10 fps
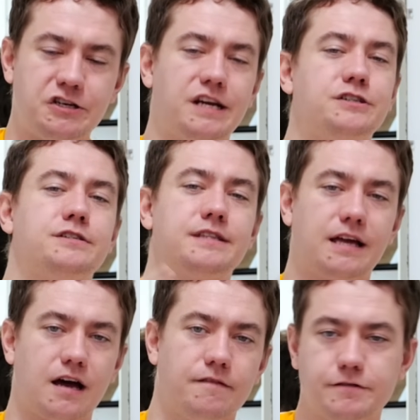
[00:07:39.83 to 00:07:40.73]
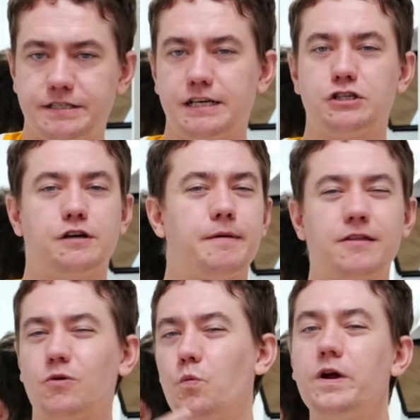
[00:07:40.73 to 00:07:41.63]
changes the conversation
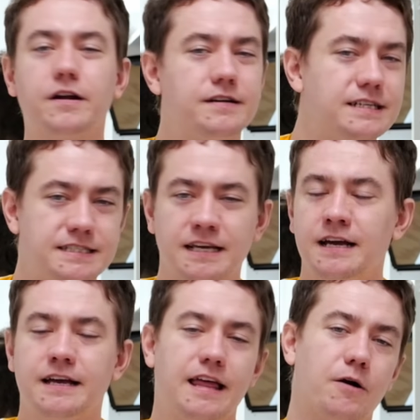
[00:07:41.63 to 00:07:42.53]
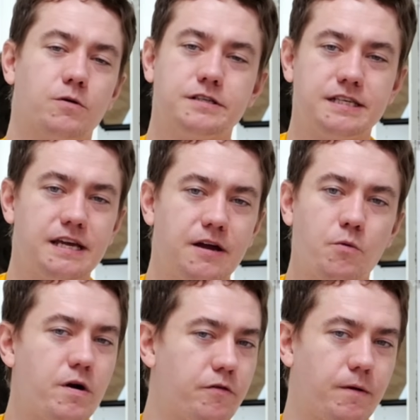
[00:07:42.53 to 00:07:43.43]
about the weirdness that we're
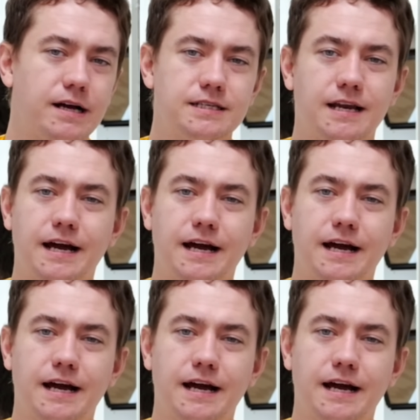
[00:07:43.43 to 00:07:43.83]
seeing with Ryzen